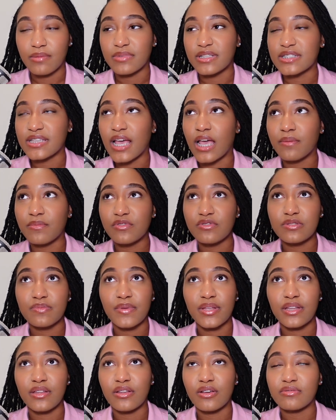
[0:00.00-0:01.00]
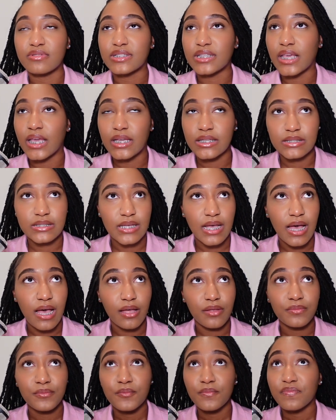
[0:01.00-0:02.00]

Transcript: The time you spend it on TikTok,